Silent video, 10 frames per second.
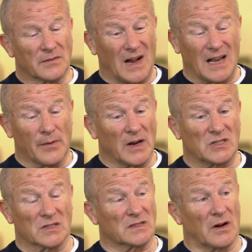The
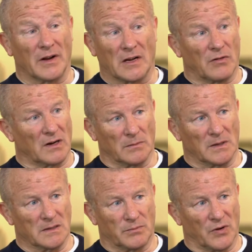valuations are
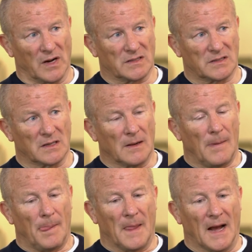incredibly depressed,
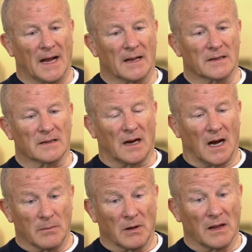and
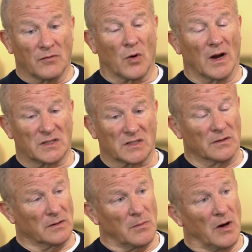I believe quite
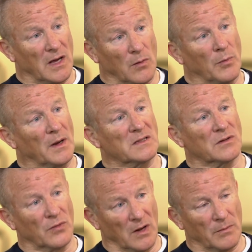soon the market will
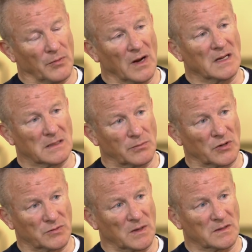begin to reappraise the
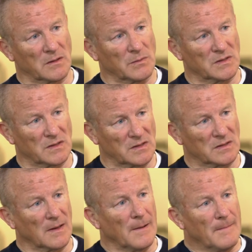prospects of the
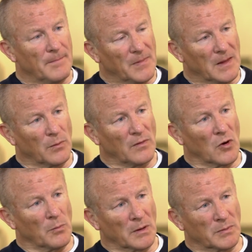businesses that
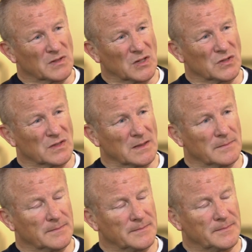we've got big positions in.